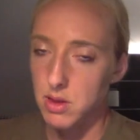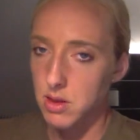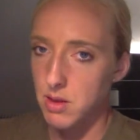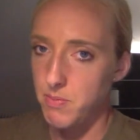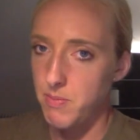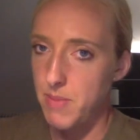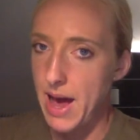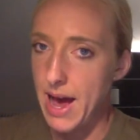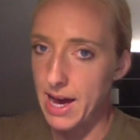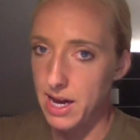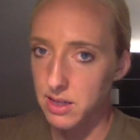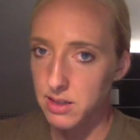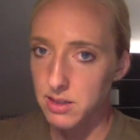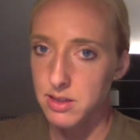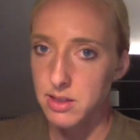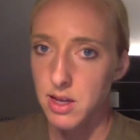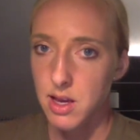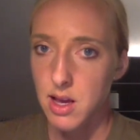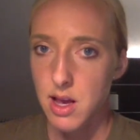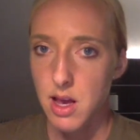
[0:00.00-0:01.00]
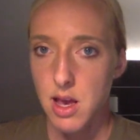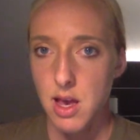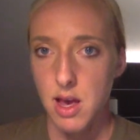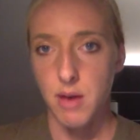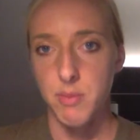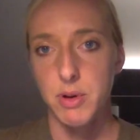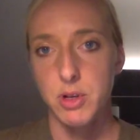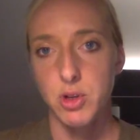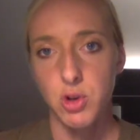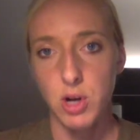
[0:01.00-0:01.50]
mass,
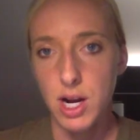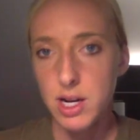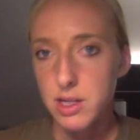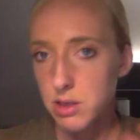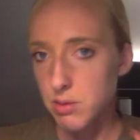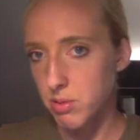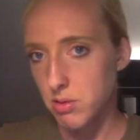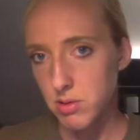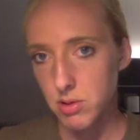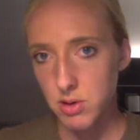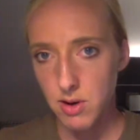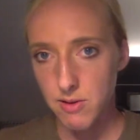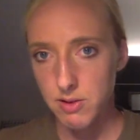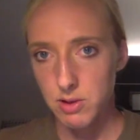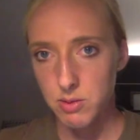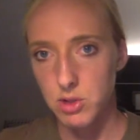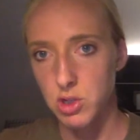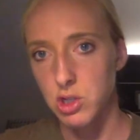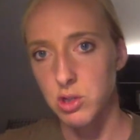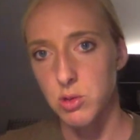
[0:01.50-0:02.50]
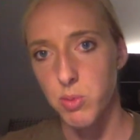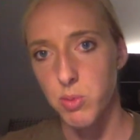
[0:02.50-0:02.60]
but trying to preserve as much as